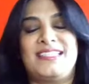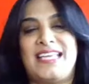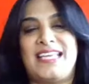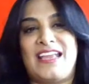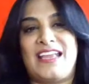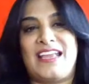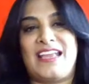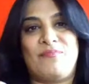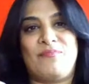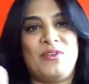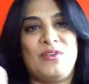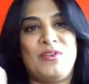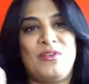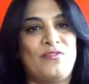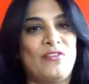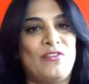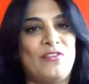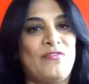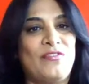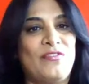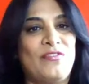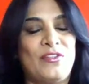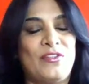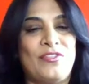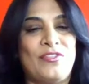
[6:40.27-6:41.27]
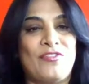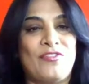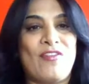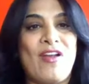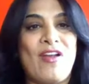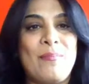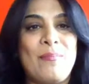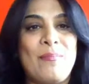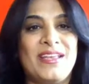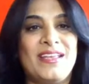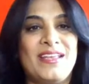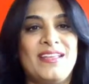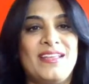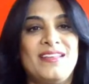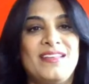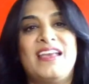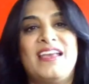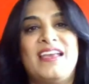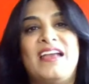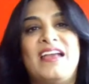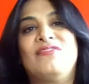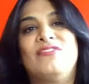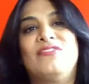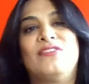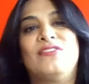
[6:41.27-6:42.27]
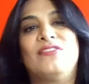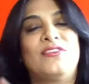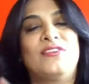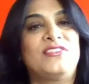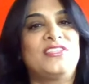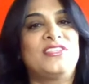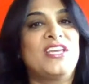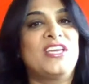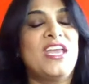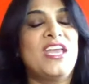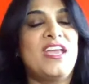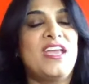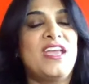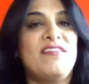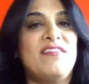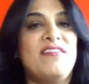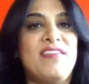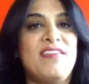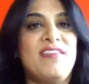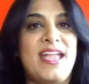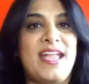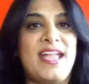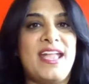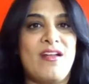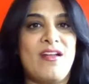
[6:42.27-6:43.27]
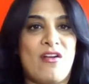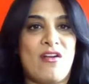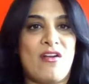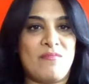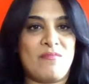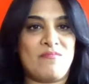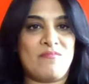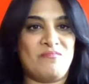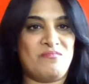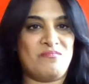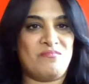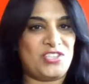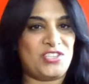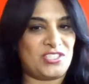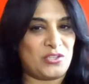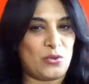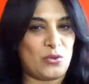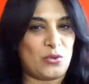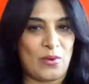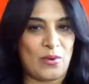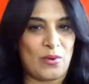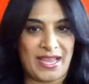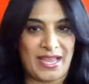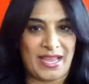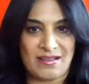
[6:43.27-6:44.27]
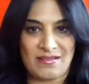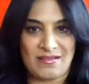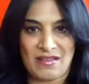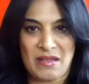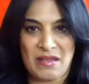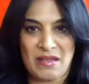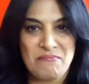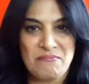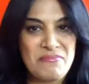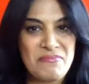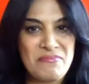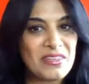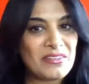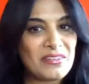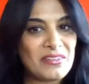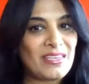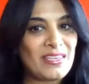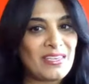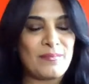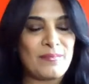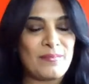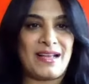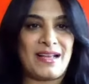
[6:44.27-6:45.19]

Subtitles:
they have beautiful philanthropic endeavors. They are just going a million